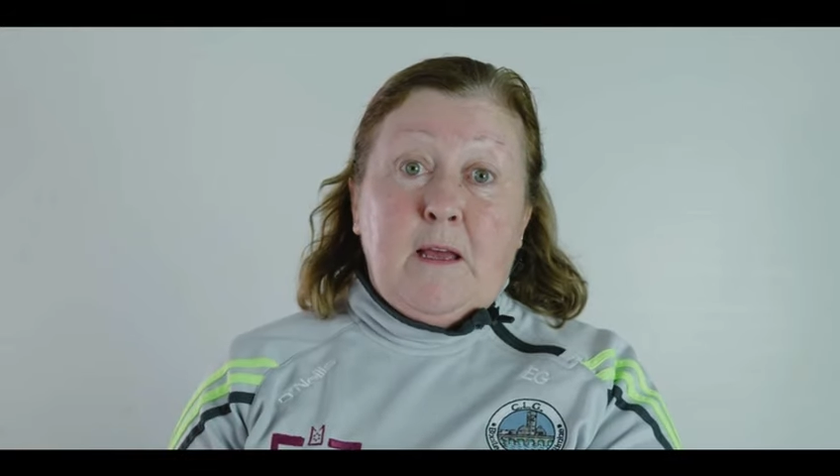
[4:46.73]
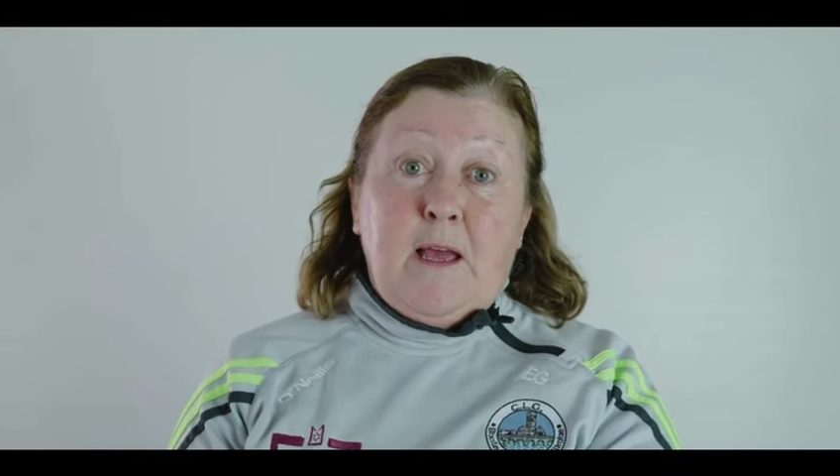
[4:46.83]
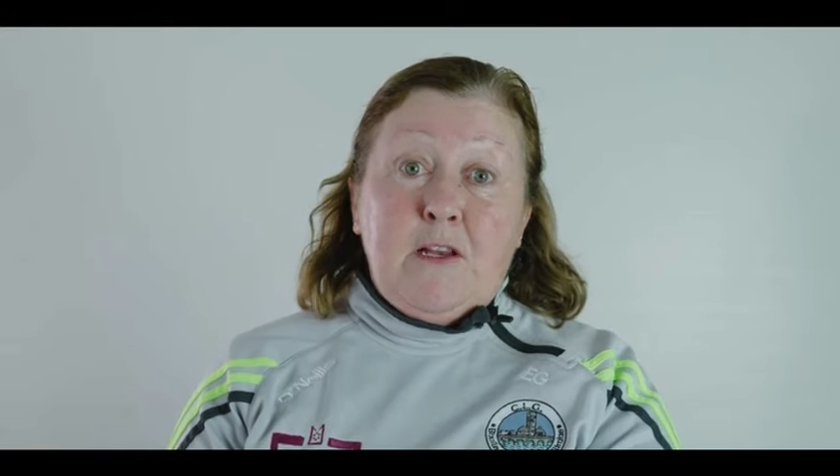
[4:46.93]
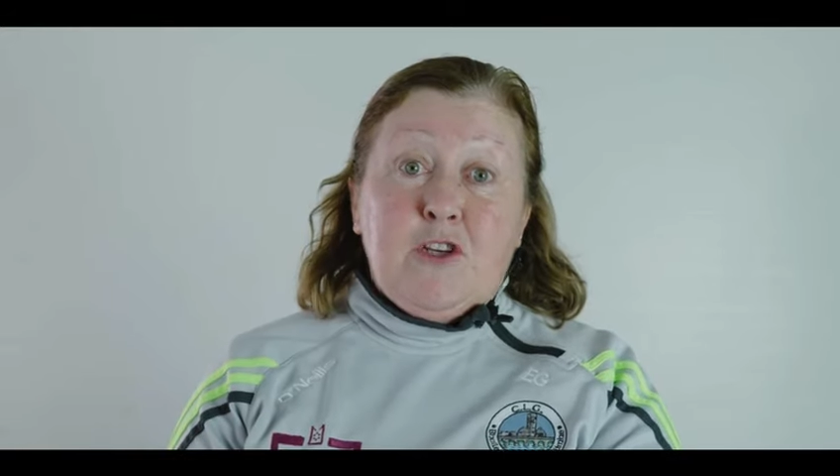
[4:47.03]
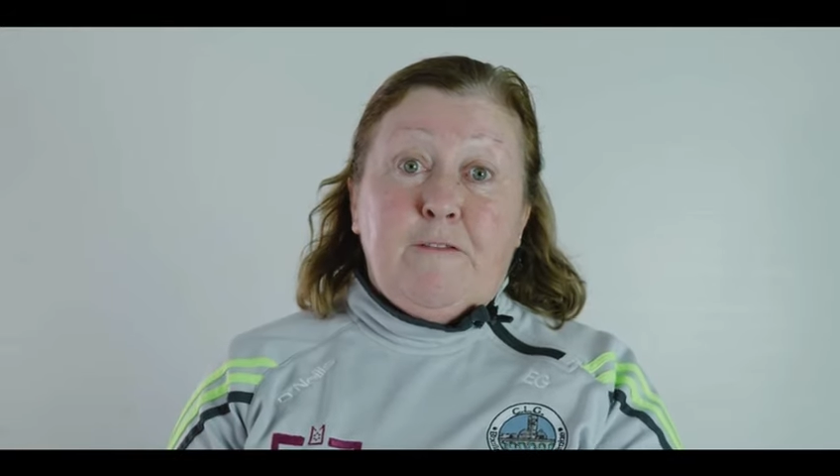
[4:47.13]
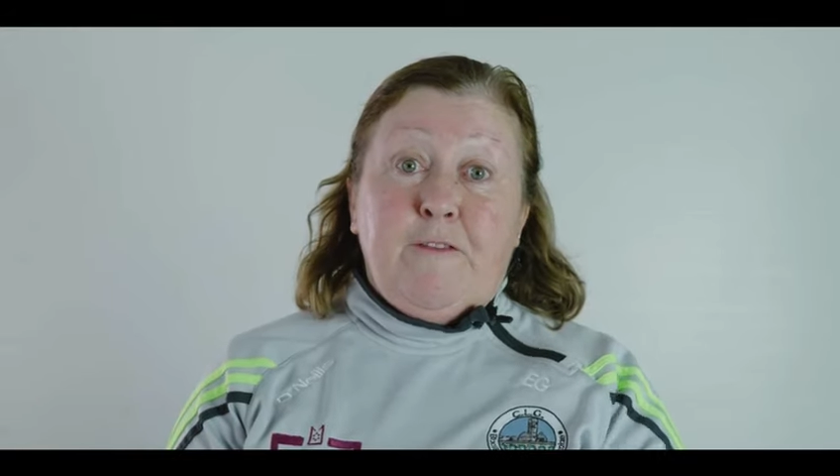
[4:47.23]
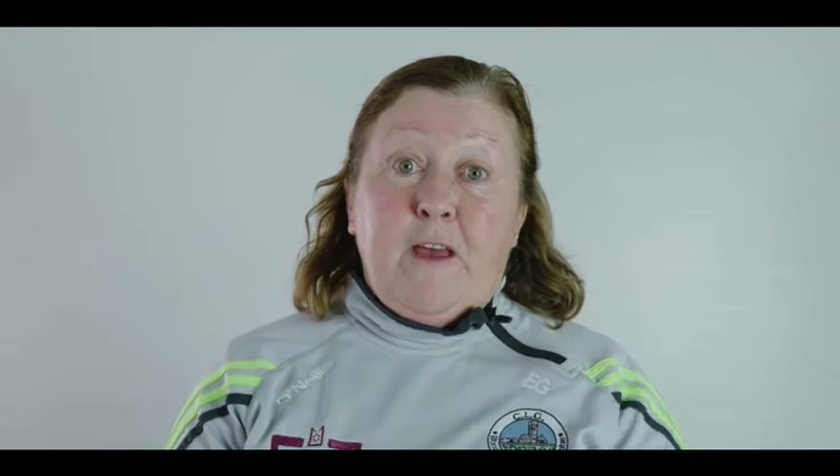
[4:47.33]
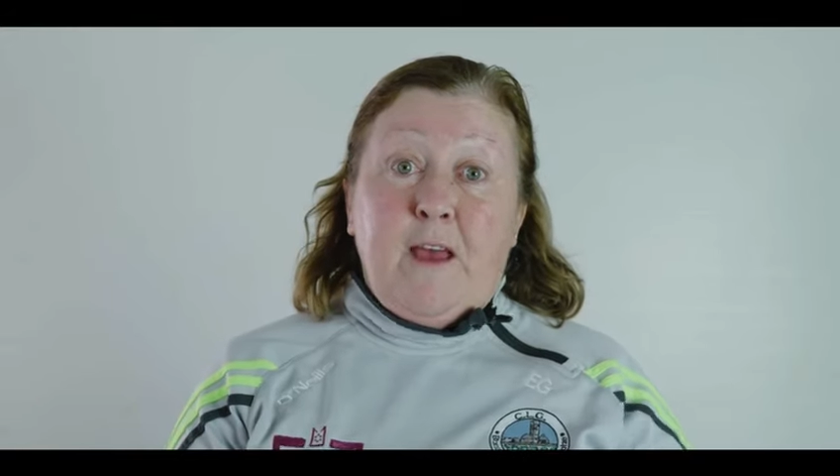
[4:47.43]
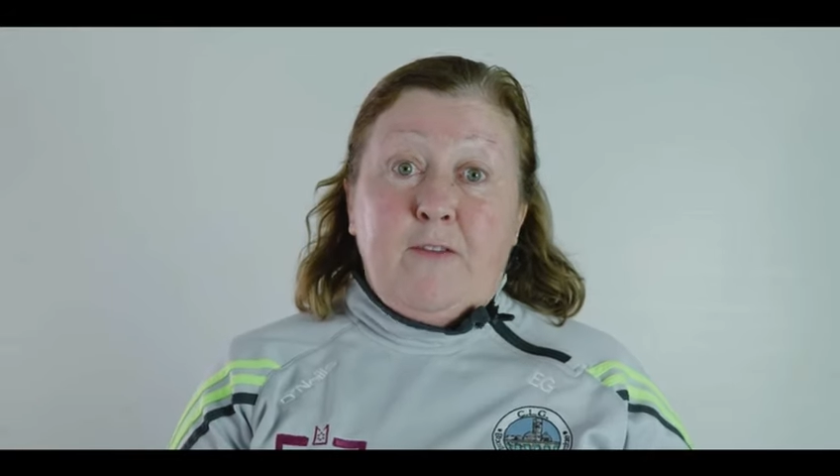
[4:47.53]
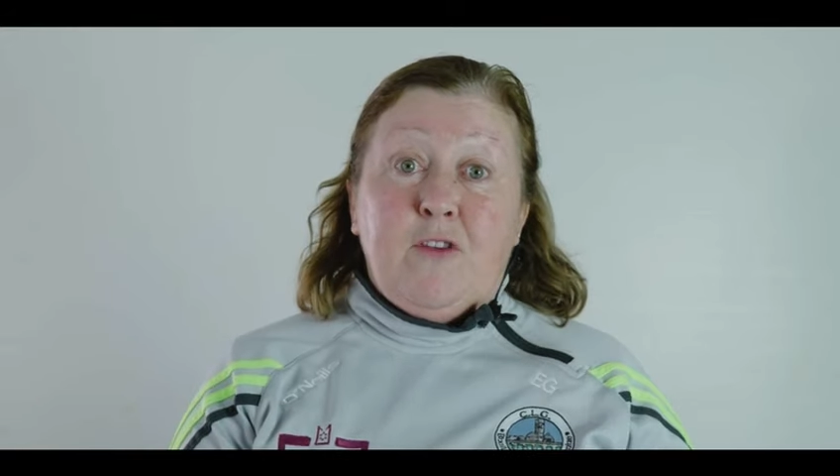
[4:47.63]

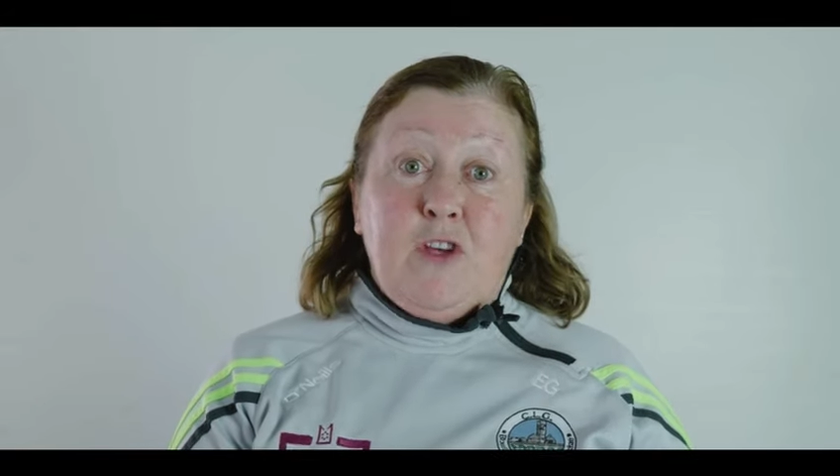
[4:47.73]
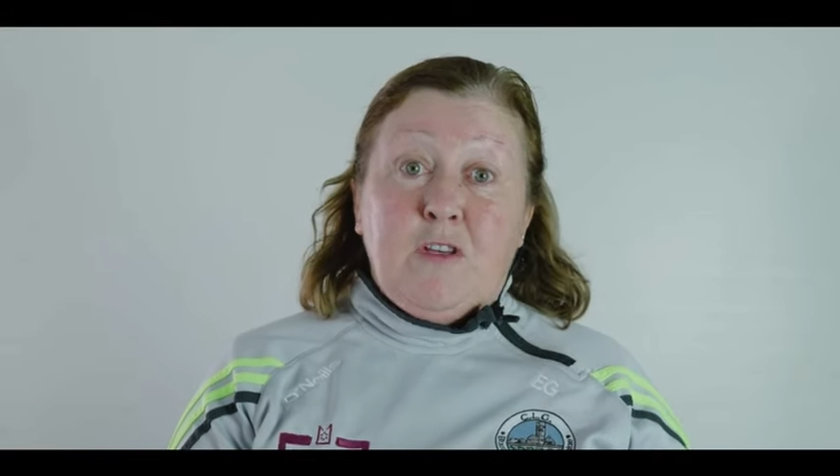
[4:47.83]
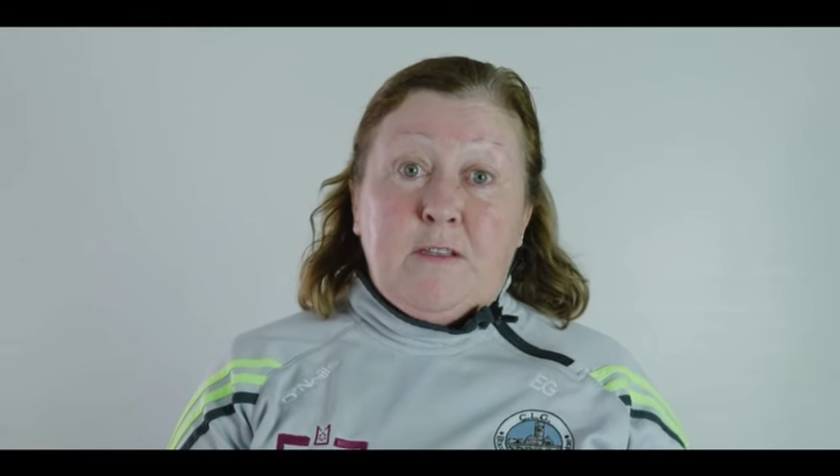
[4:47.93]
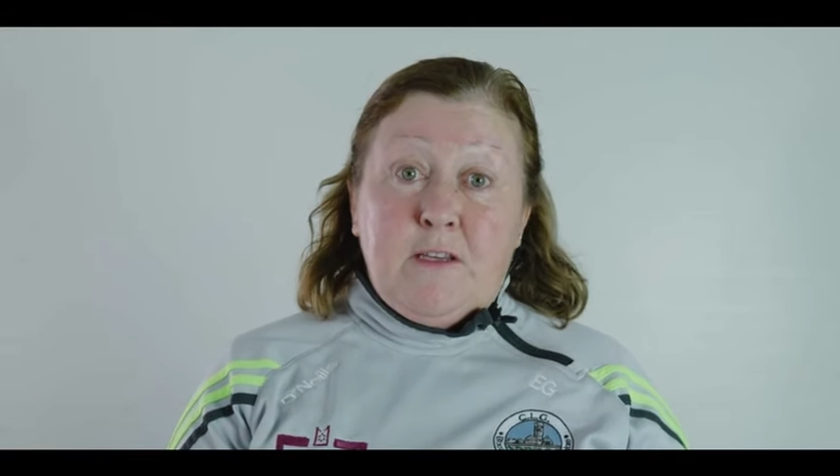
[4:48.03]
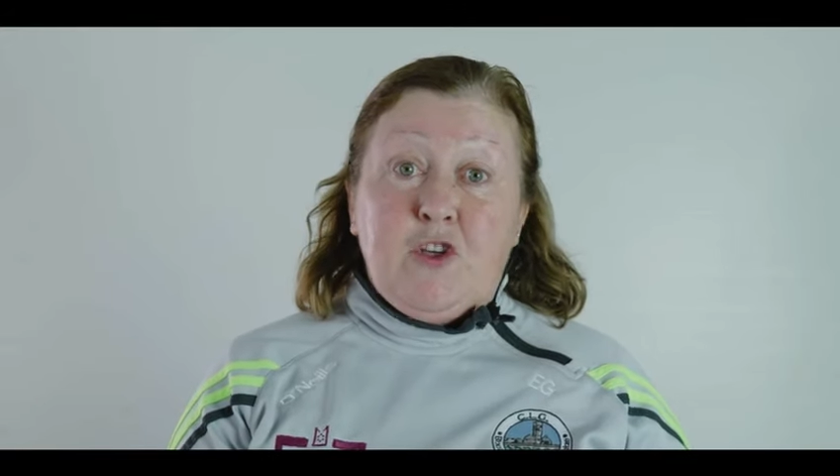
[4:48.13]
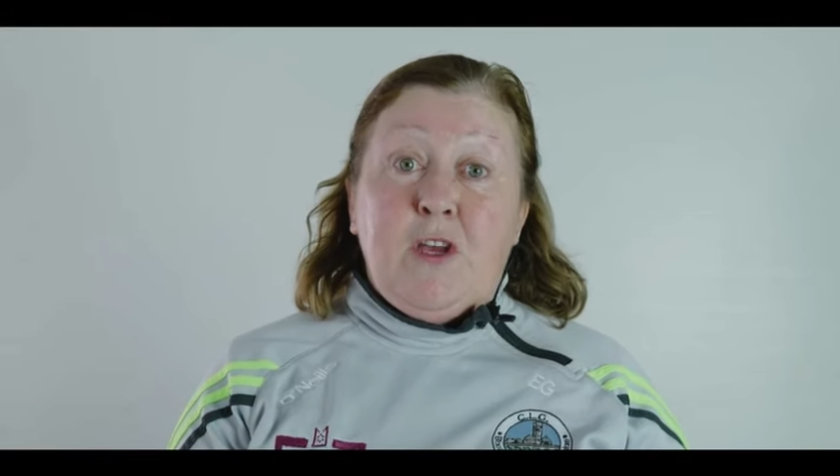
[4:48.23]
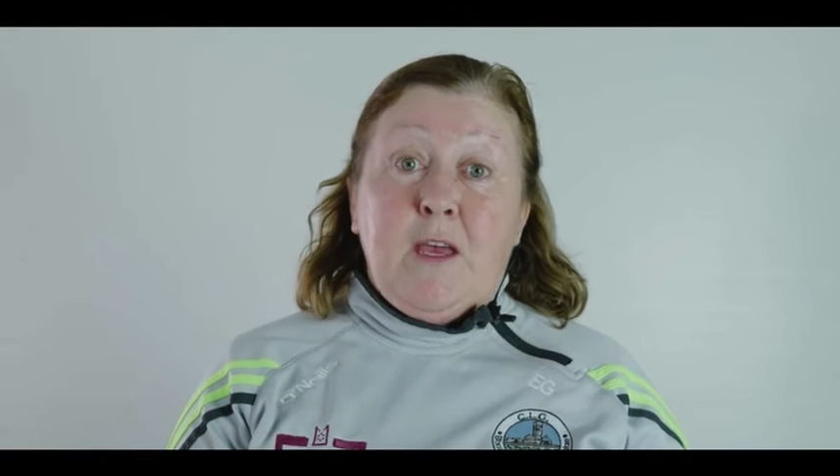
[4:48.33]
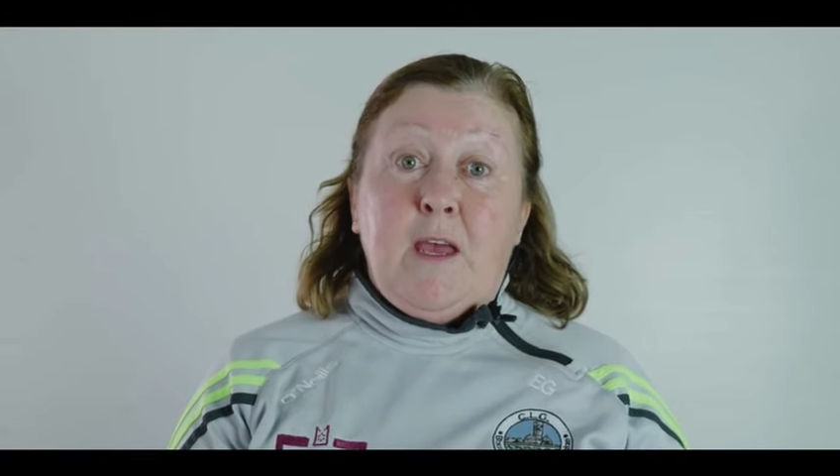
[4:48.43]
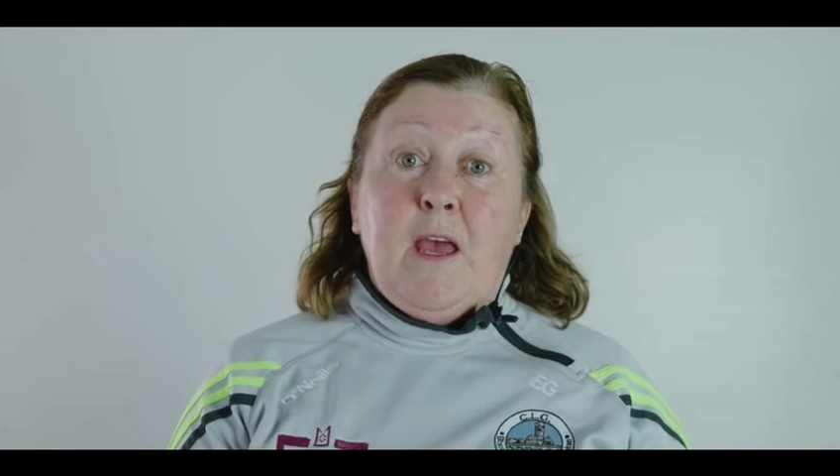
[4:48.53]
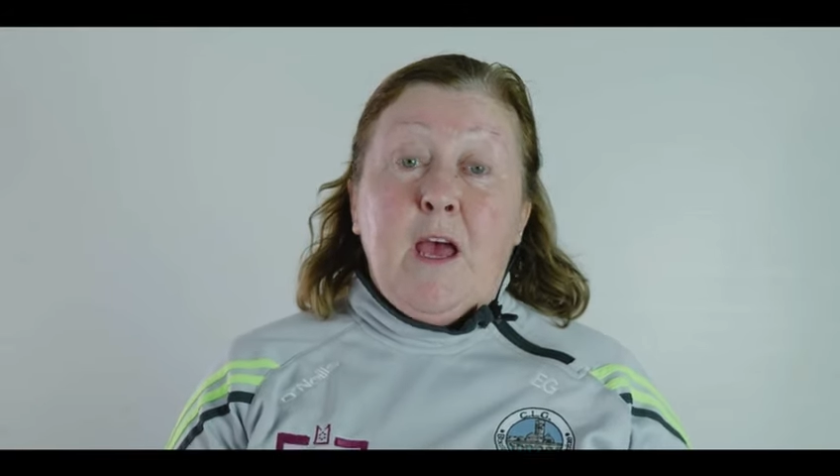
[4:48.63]
LGFA and the
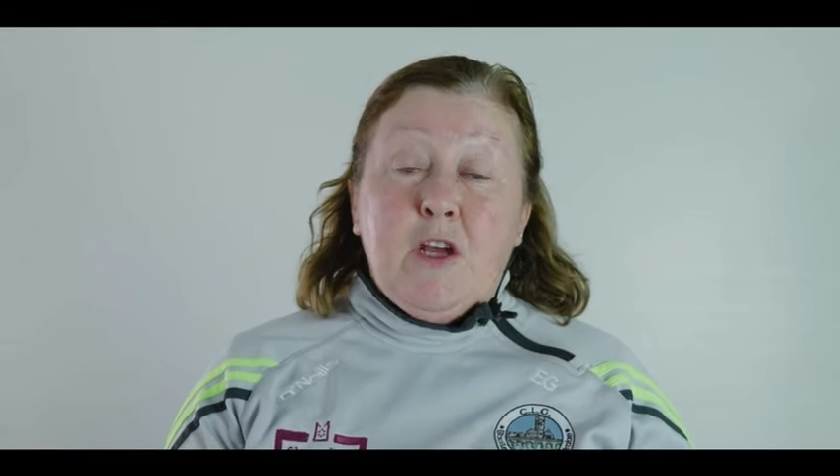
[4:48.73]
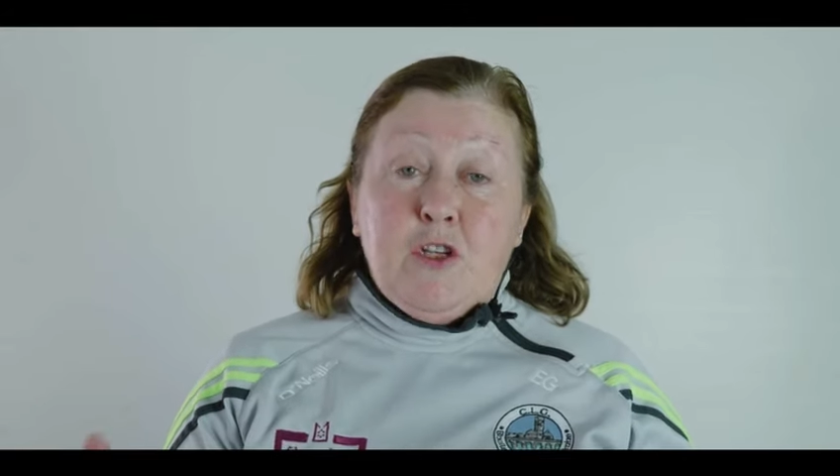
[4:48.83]
GAA,